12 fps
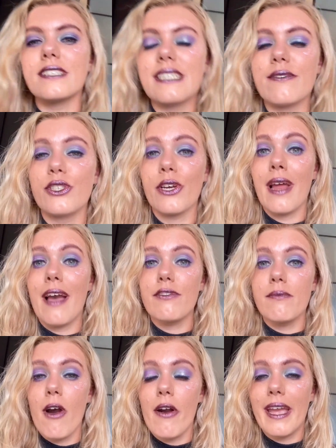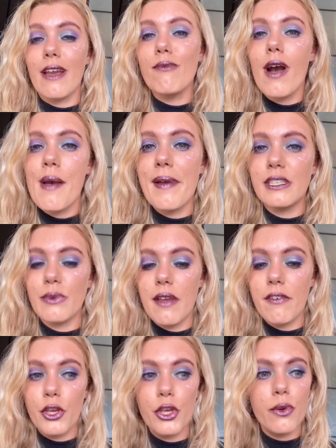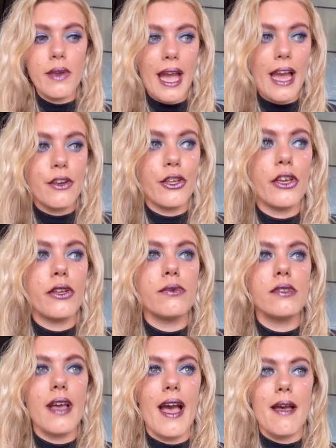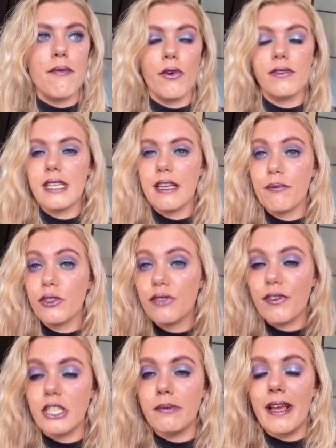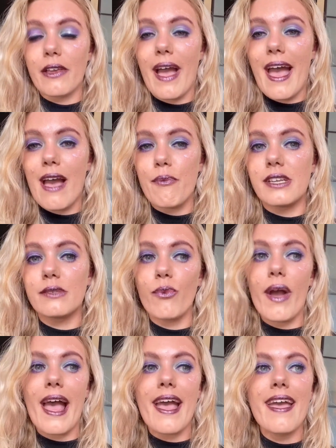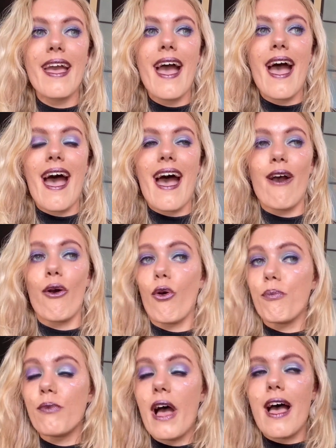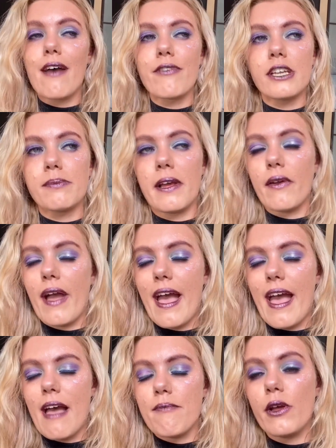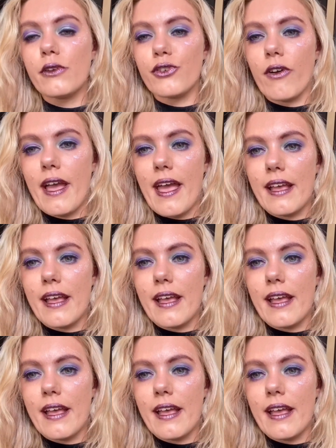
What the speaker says: if you don't have the Mark Hill Mermaid waver, you can use obviously just French plate your hair when it's wet, or French plate your hair and blow dry it